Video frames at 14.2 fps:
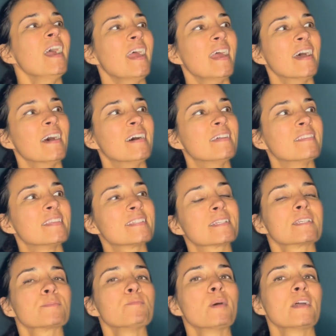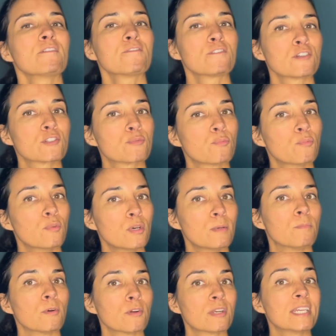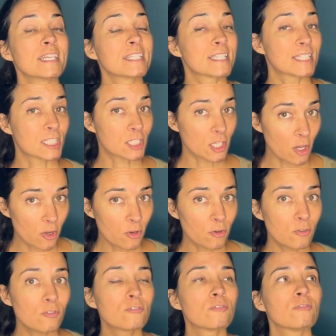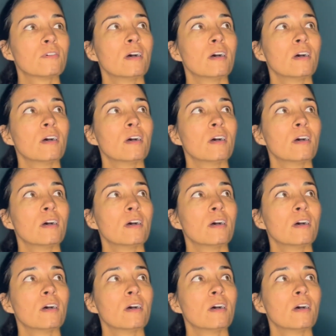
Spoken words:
And this is my first wood burning stove,